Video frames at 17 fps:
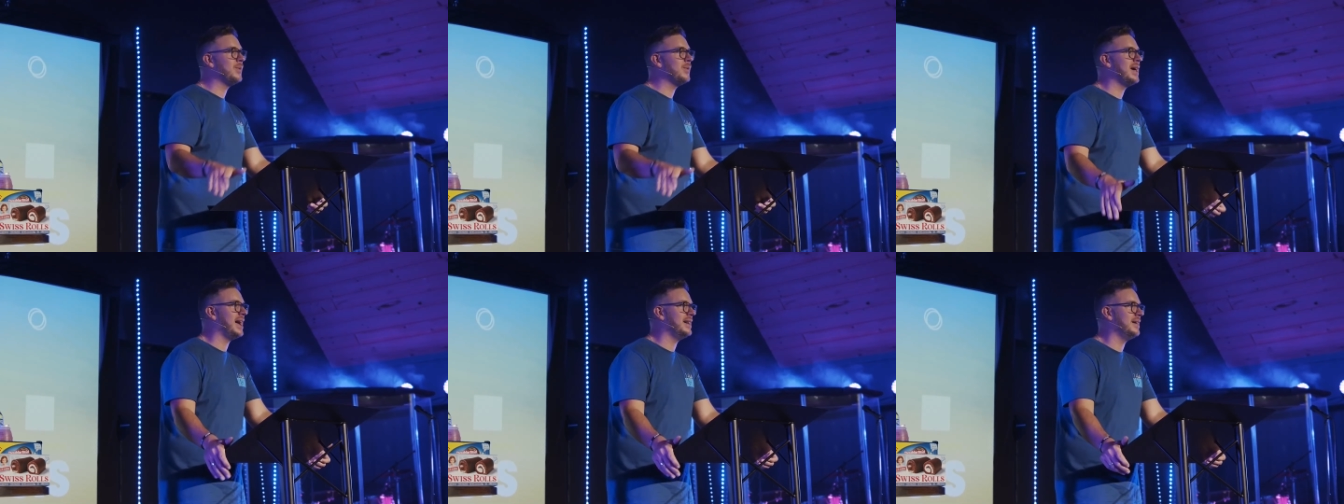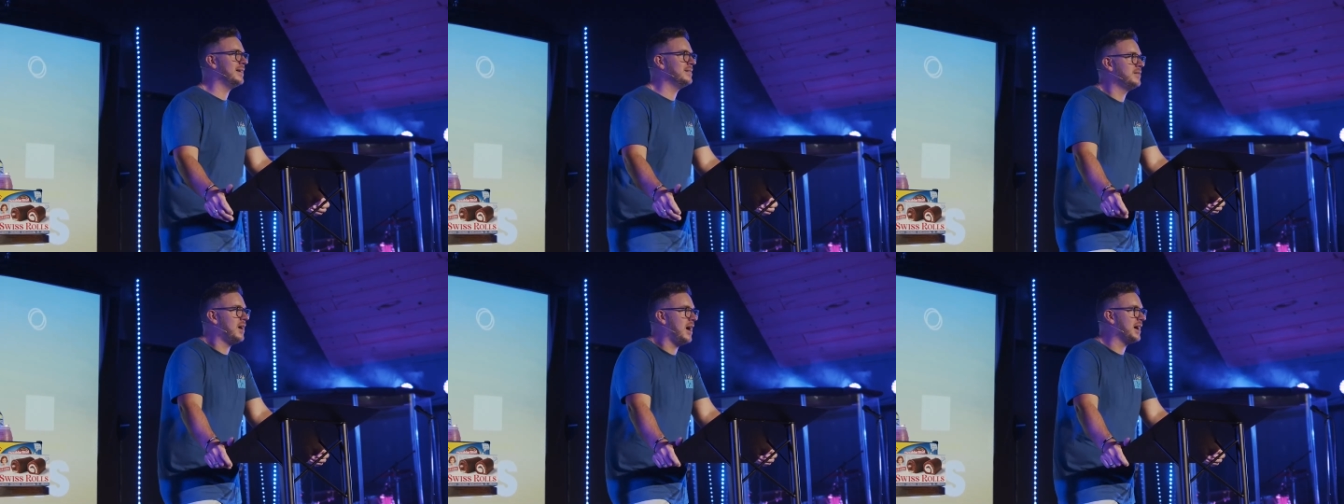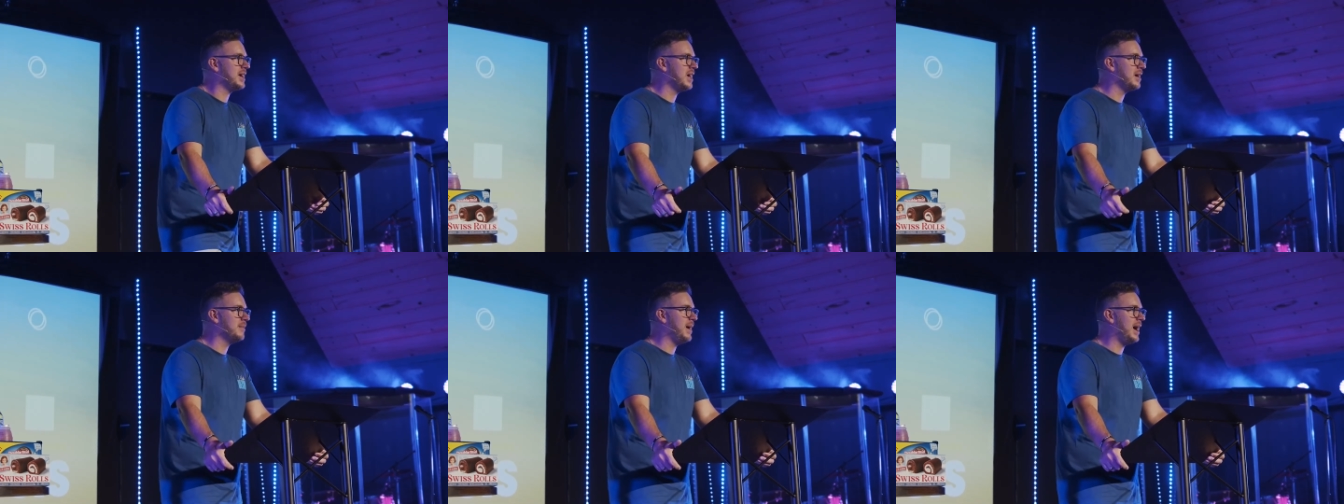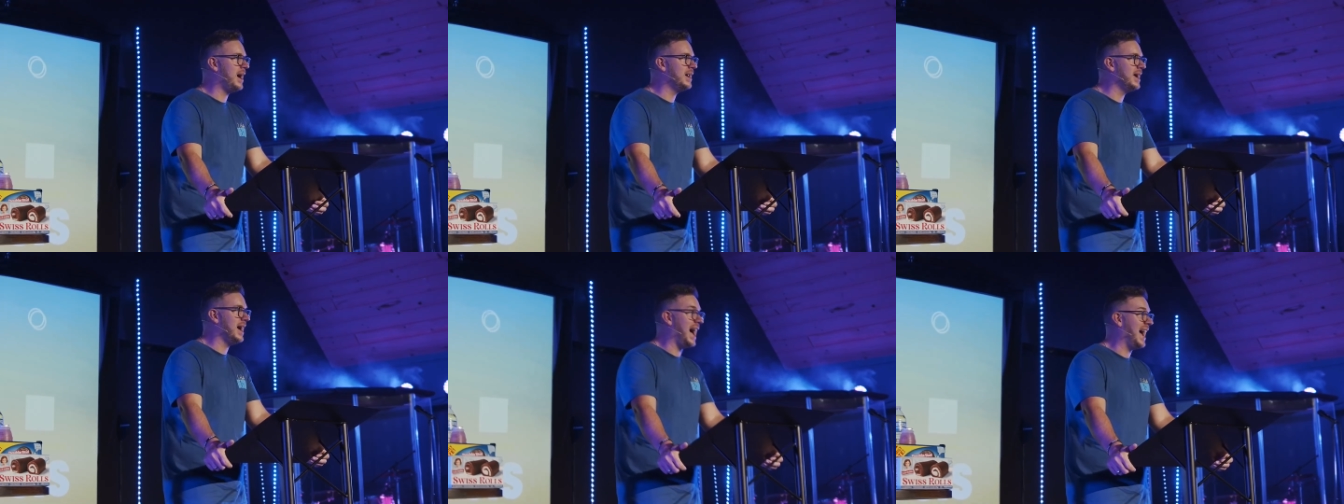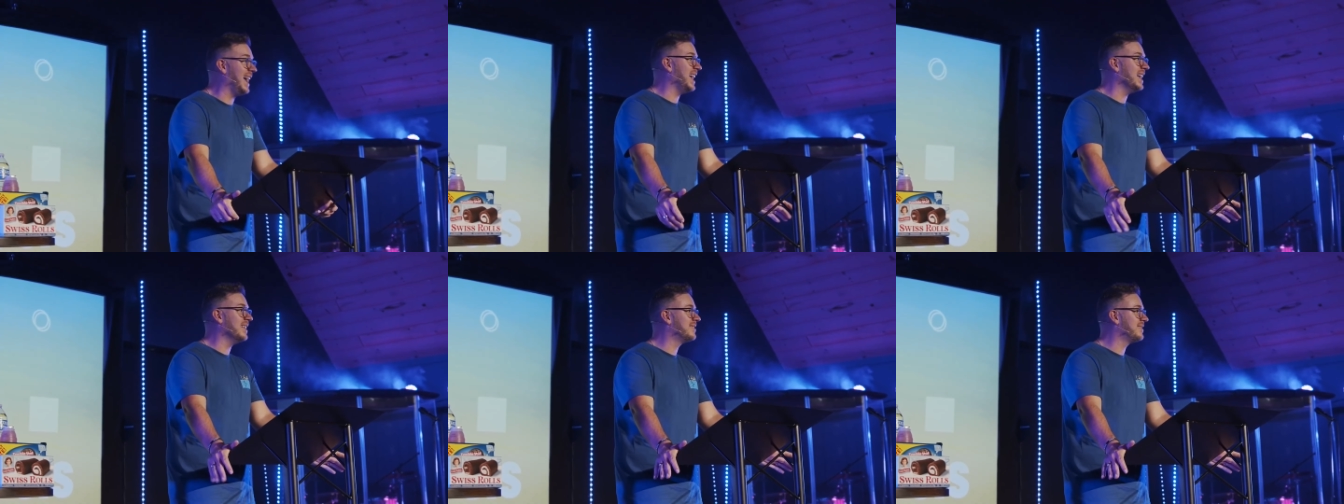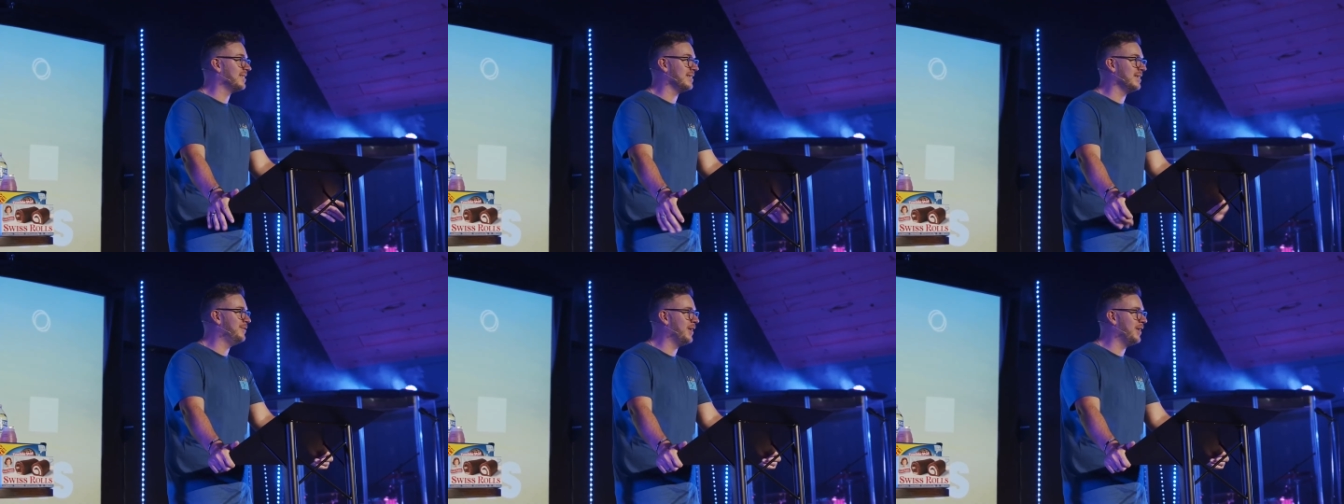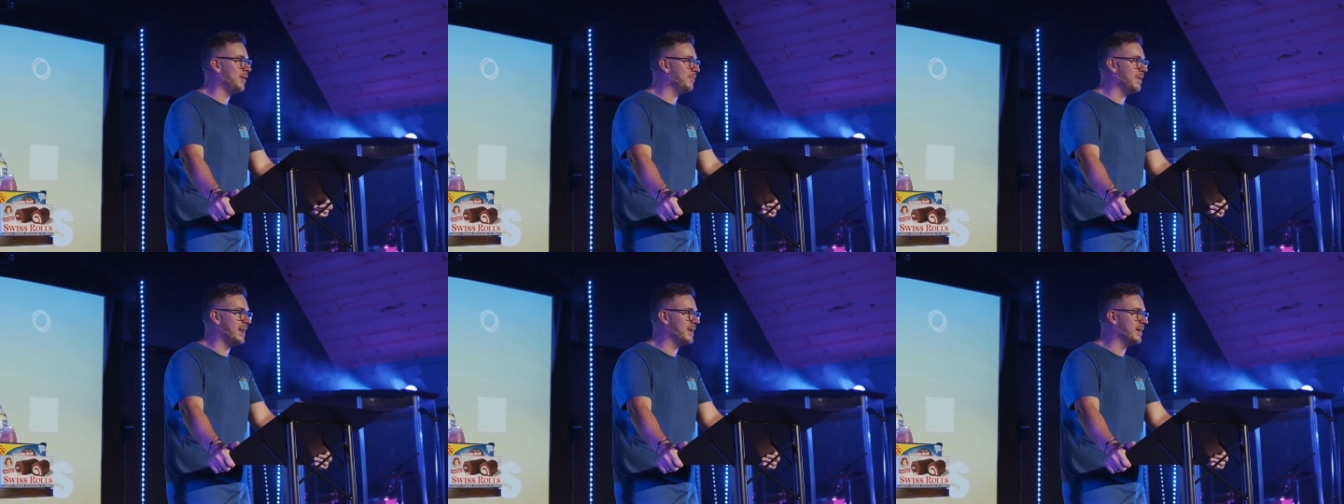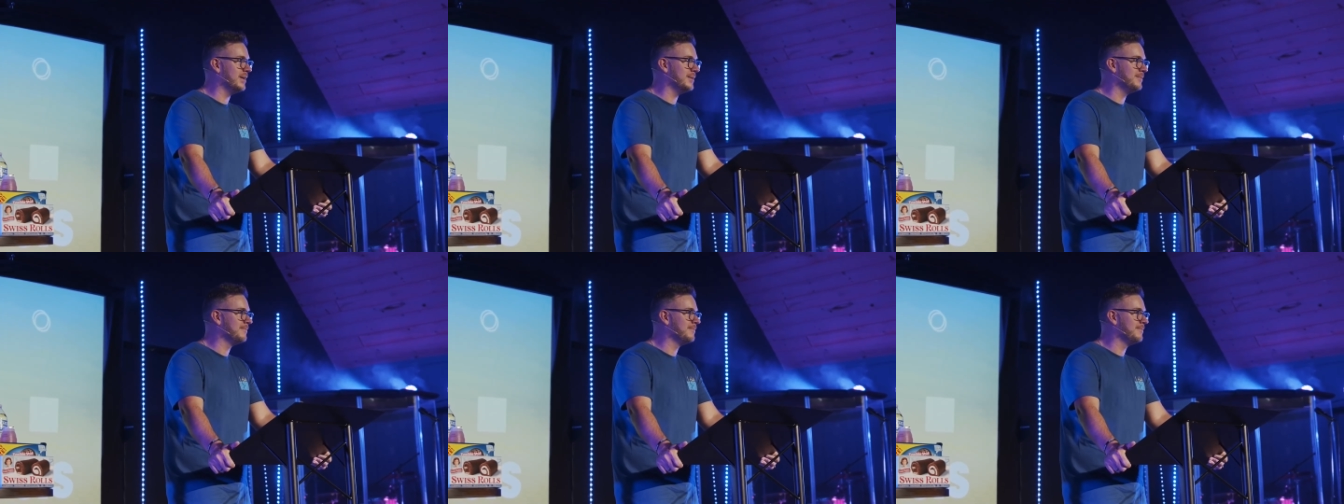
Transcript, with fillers: we got done talking about it, I instantly felt better.